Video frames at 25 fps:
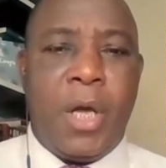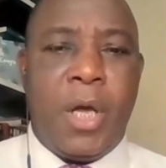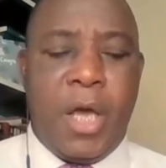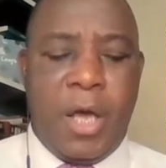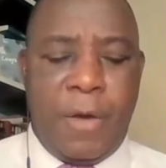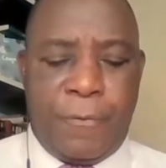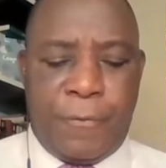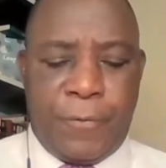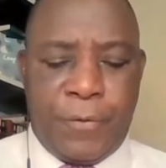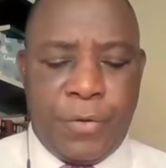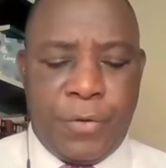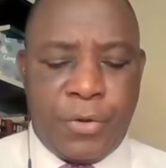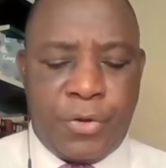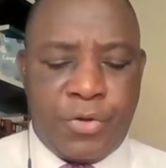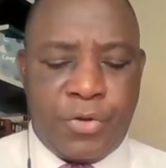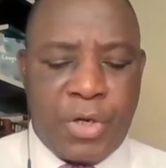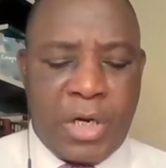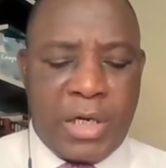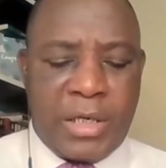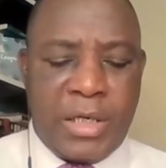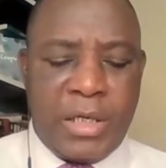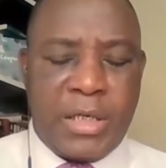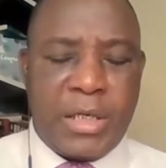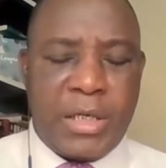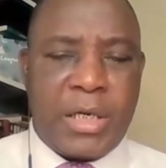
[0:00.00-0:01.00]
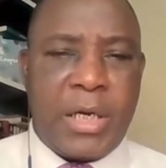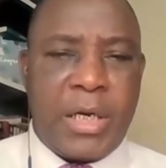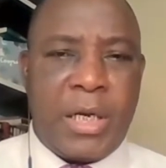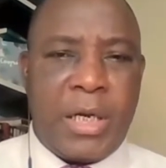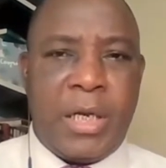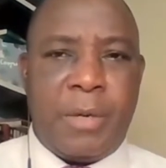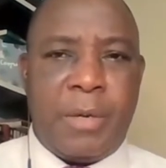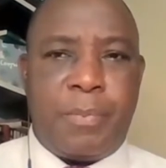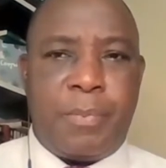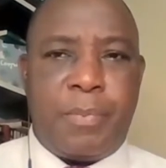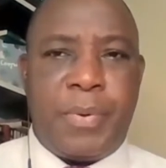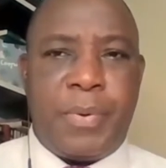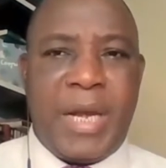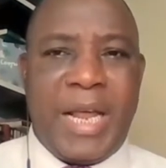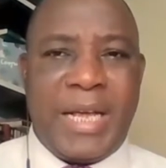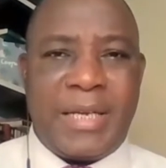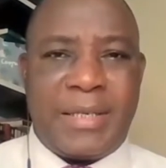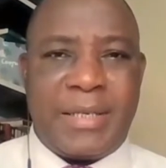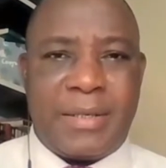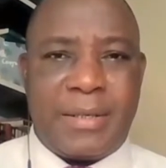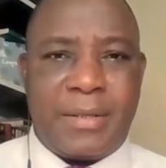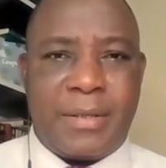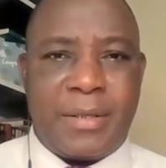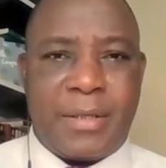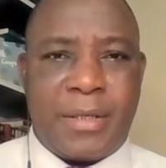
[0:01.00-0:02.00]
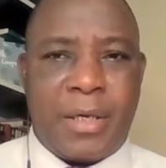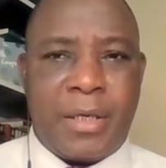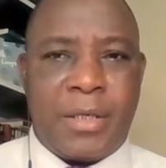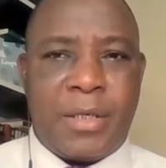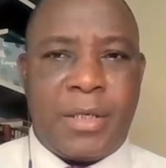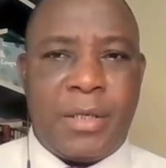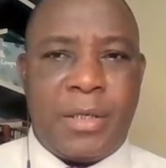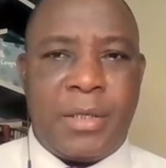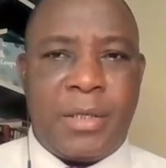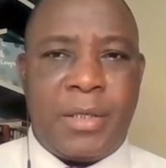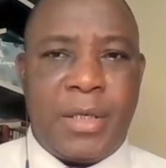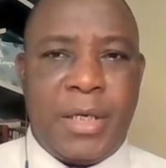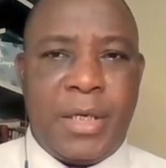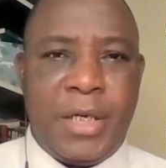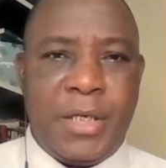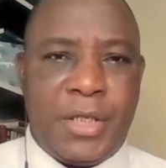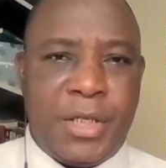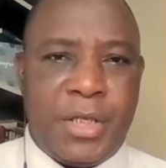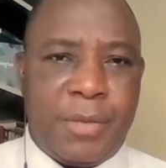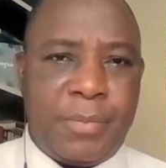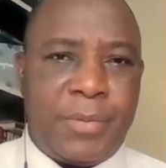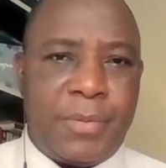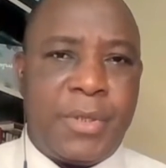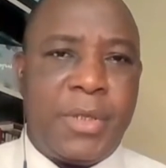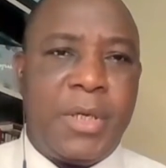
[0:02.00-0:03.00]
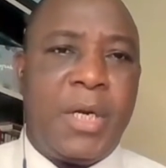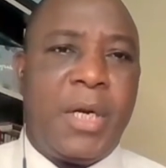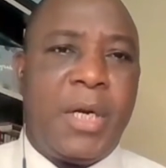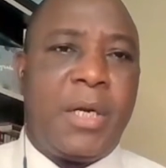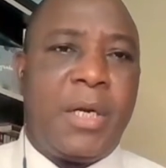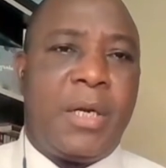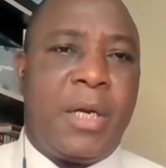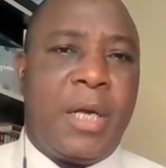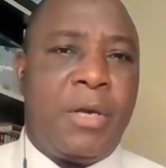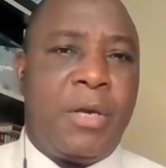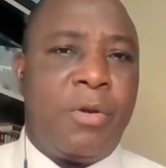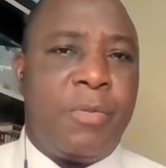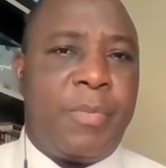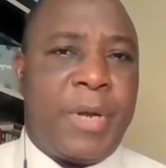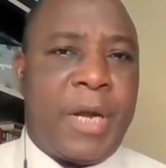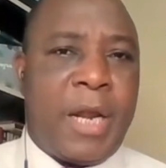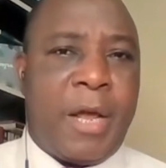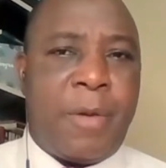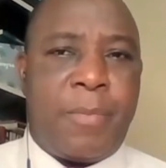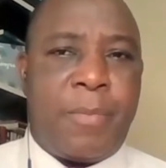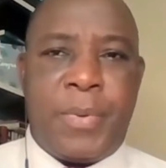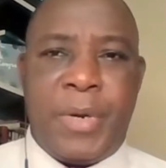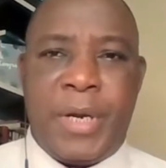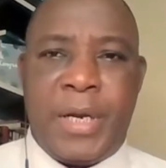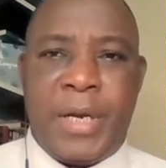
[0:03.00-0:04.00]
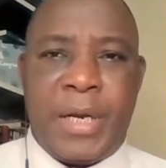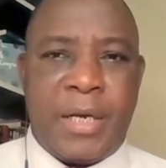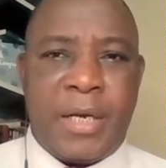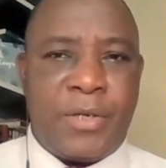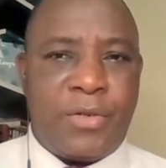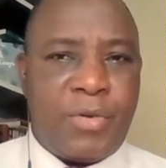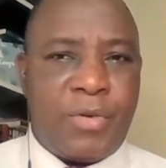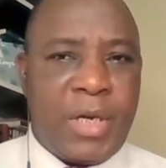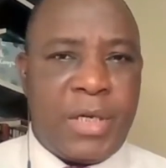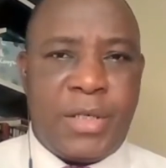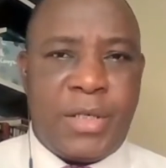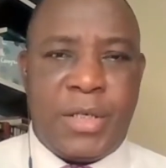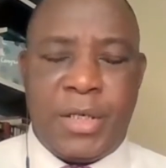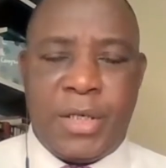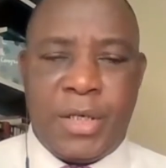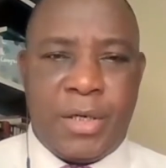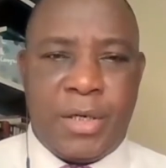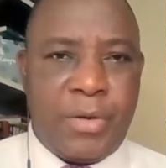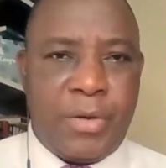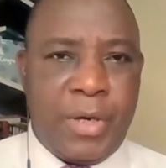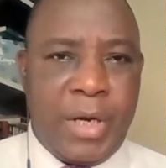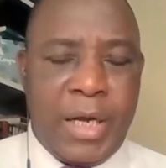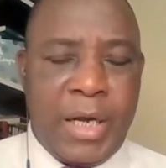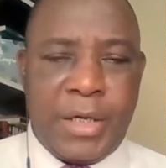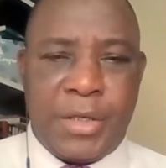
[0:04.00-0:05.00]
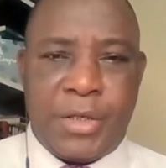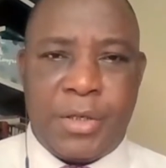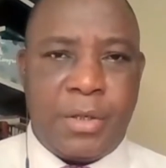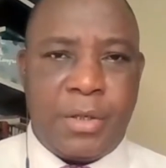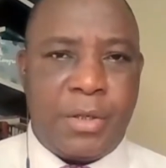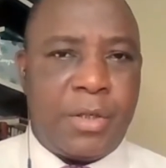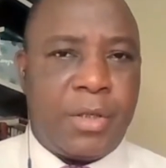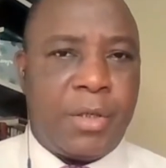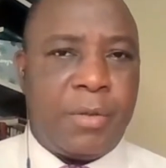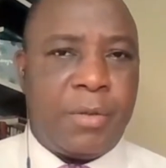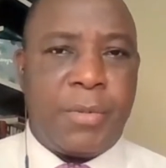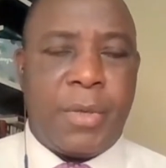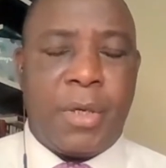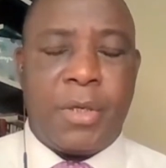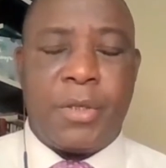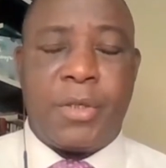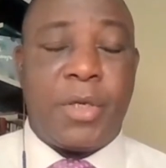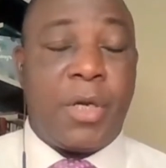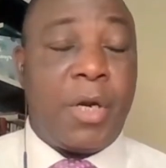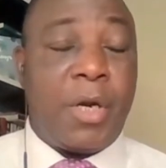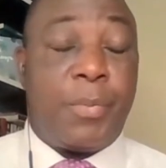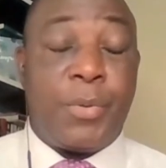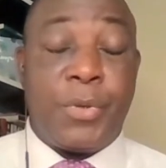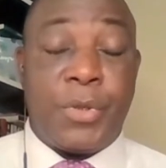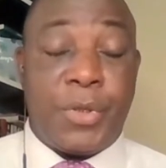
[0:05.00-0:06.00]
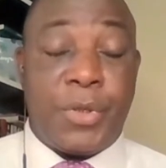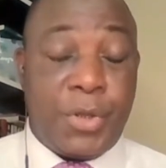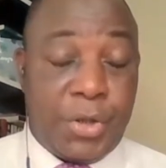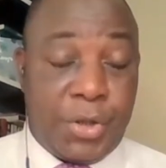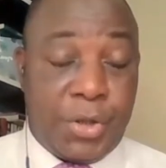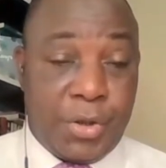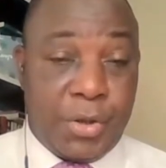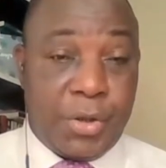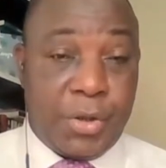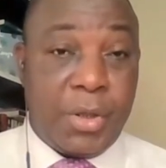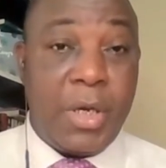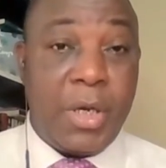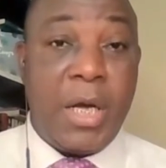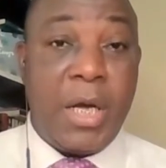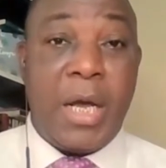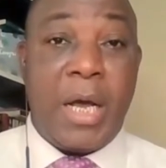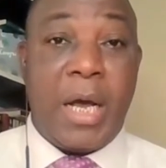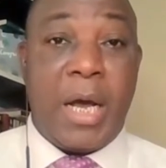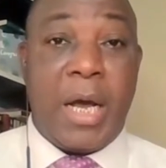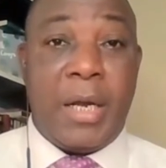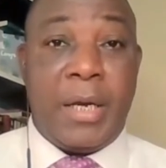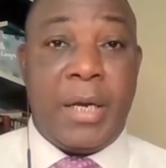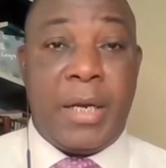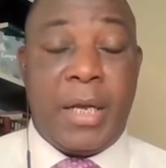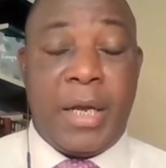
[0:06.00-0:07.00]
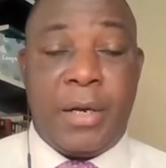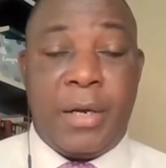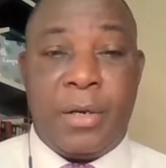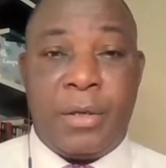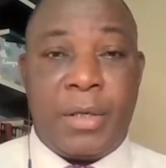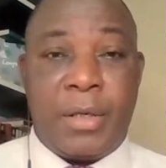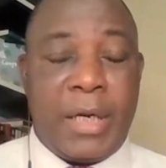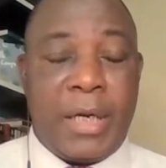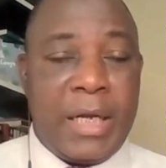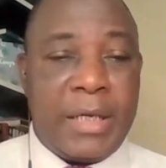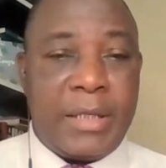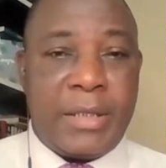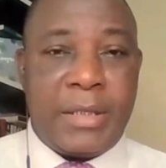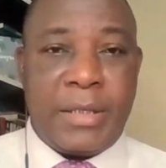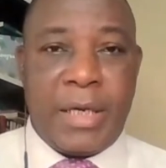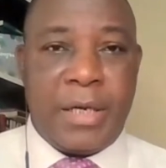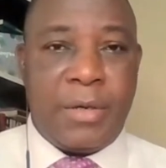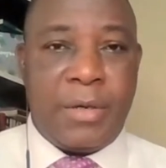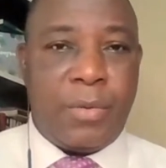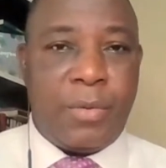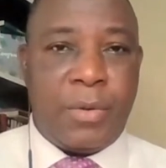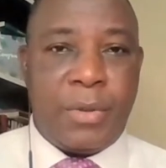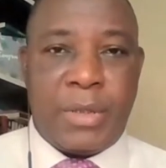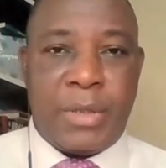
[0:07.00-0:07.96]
Look, if you strategically place such as Egypt, then you better play that strategic relationship or sort of position, and they're not letting anyone